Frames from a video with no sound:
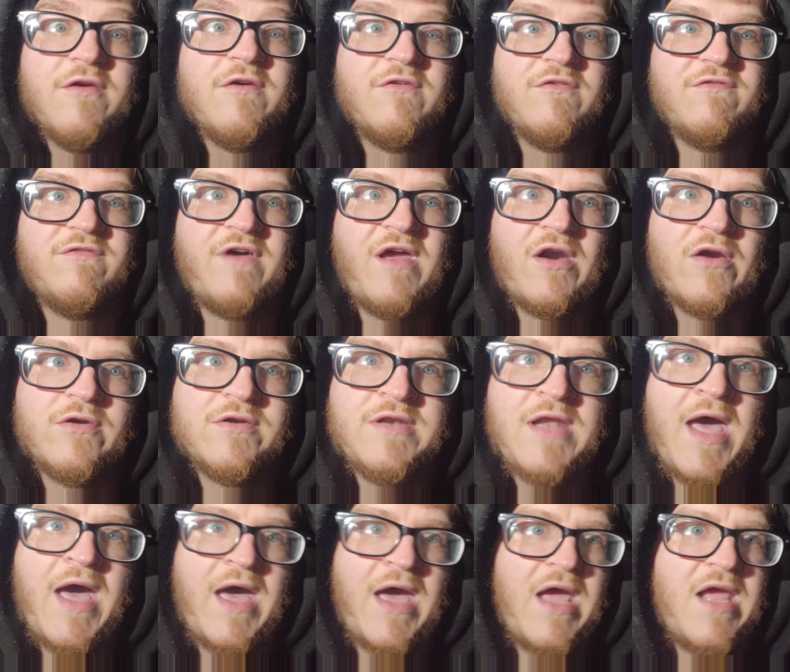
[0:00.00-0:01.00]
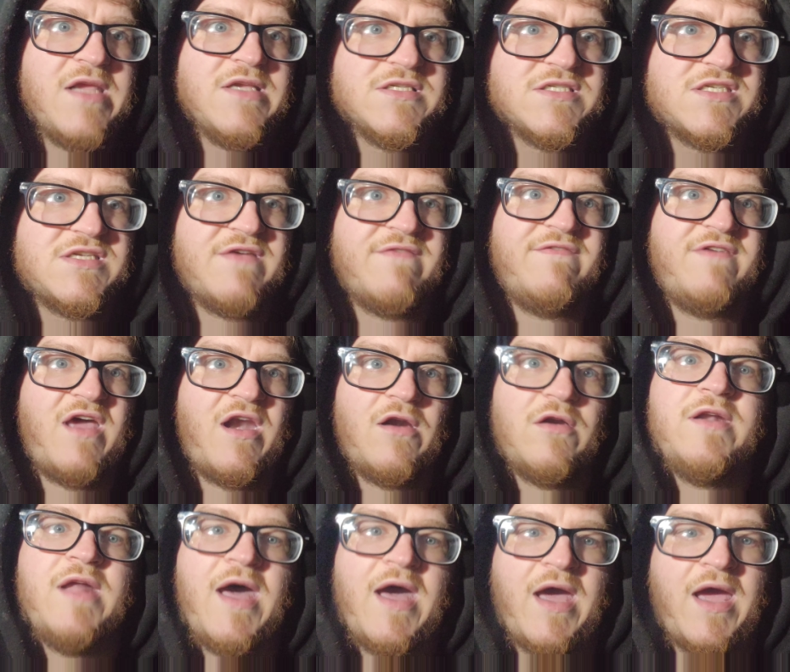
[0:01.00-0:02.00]
Very nice,
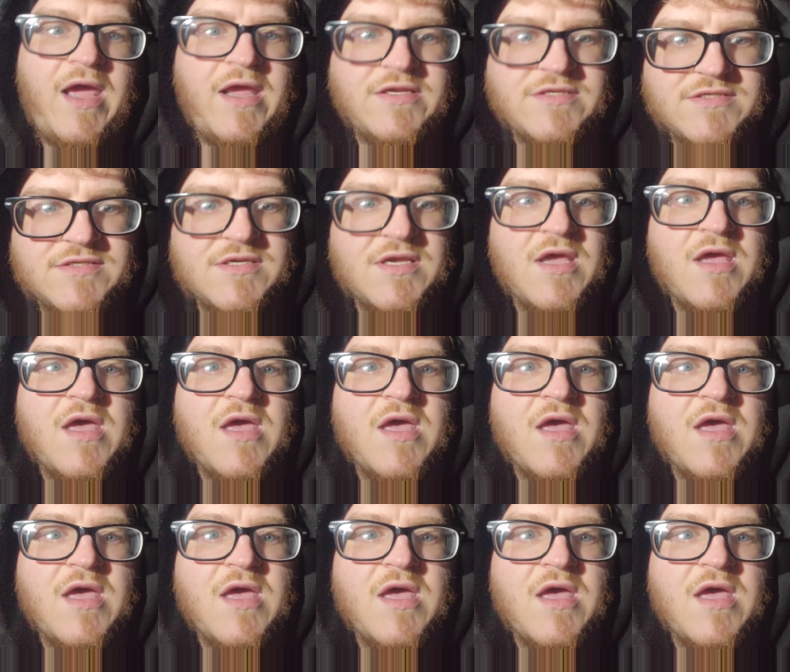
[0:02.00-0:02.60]
very nice.